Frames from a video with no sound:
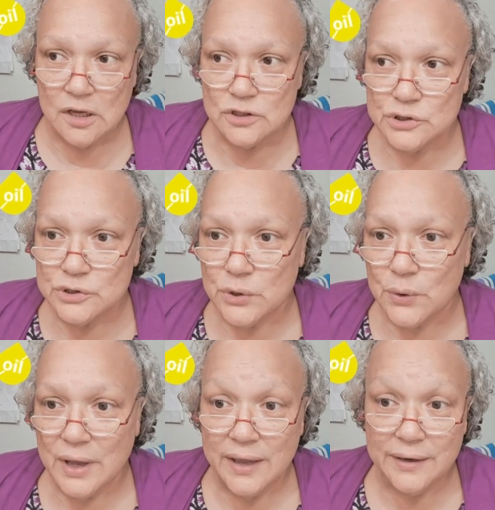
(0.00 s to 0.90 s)

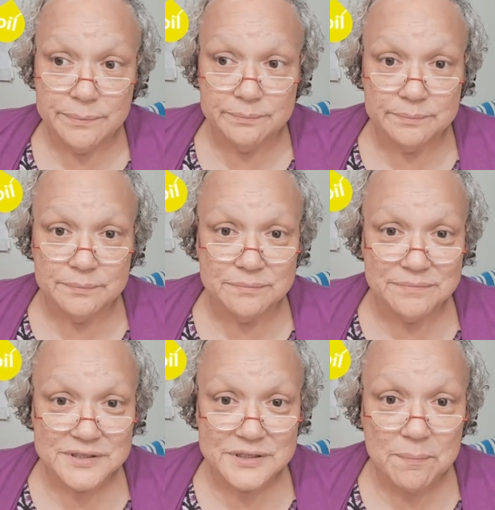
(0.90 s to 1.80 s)
So I
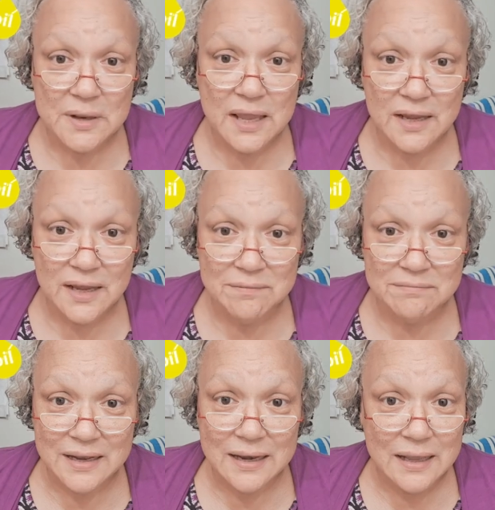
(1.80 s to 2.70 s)
stopped dyeing it,
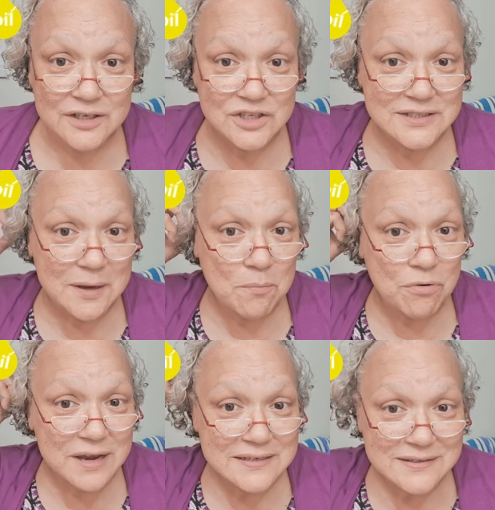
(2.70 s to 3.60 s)
and I just
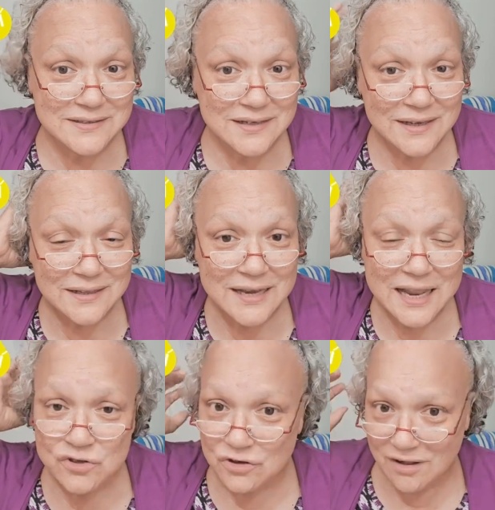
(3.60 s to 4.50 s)
embraced the
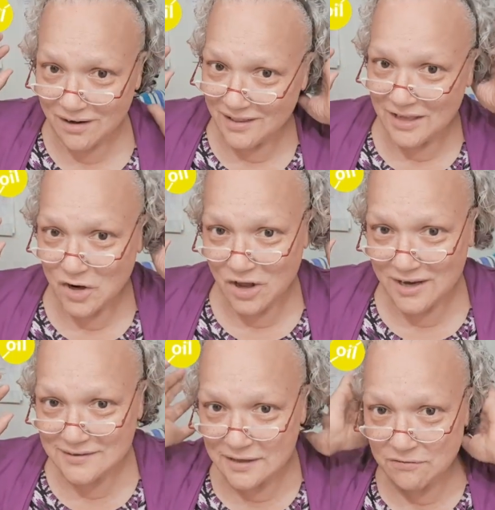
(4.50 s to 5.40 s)
natural color that God
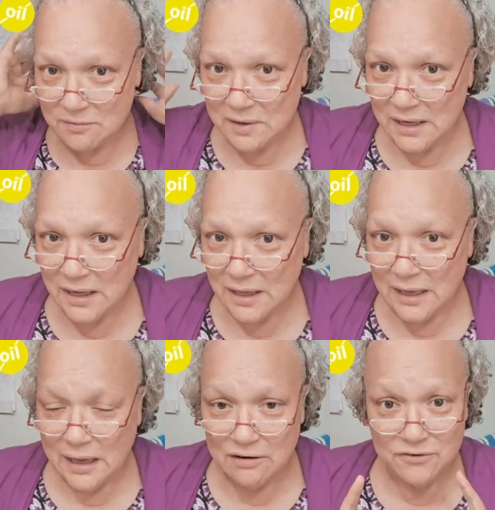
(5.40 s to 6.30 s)
has given me.
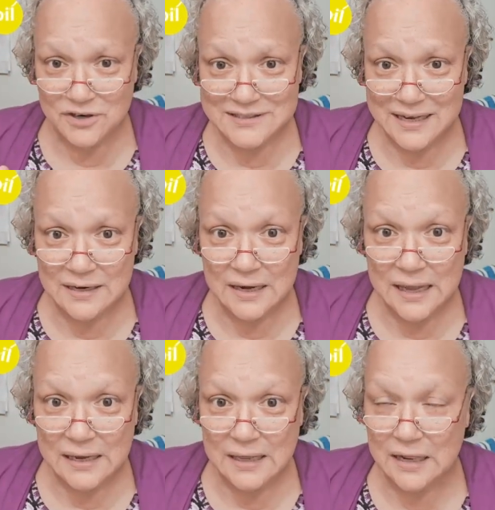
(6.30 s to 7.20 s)
At first, I didn't
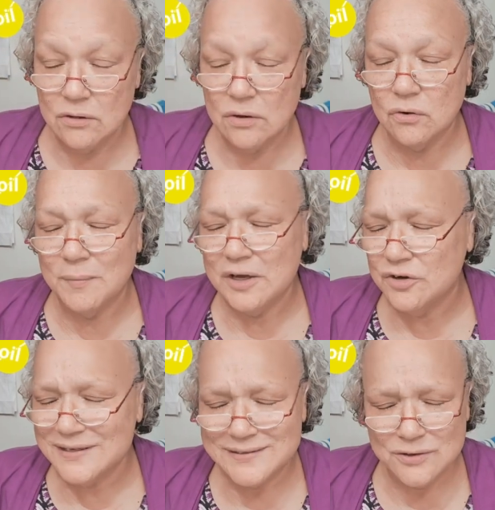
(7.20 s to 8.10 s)
like it. I thought, oh my
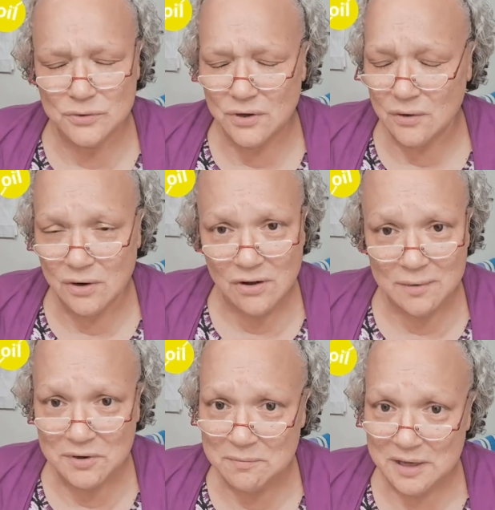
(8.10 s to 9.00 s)
goodness, I don't know how long
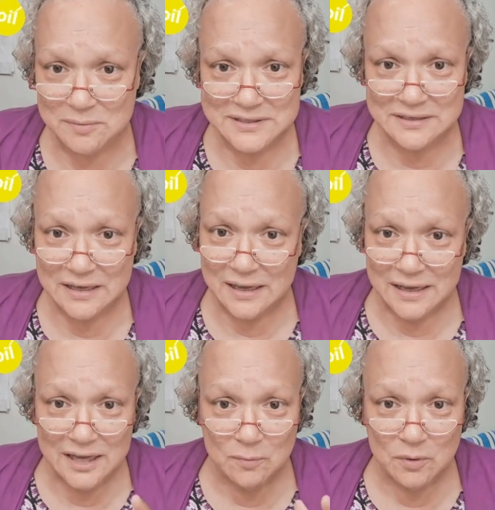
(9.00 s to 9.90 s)
I'm going to be able to
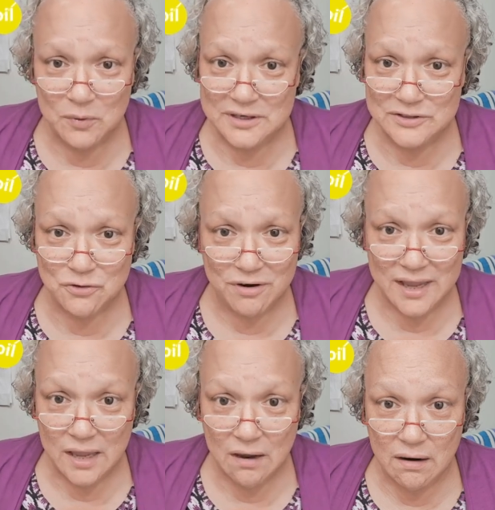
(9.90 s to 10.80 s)
keep up with this gray
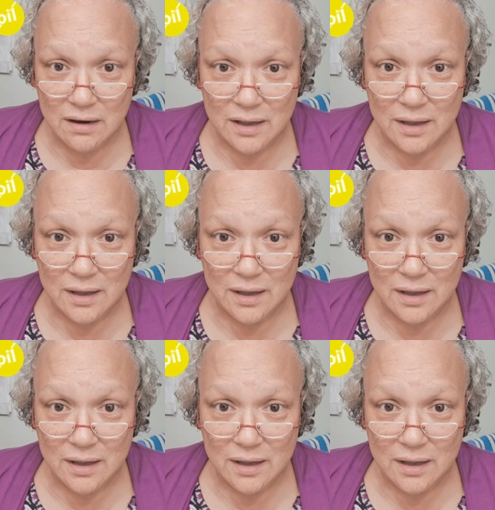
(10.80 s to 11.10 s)
hair.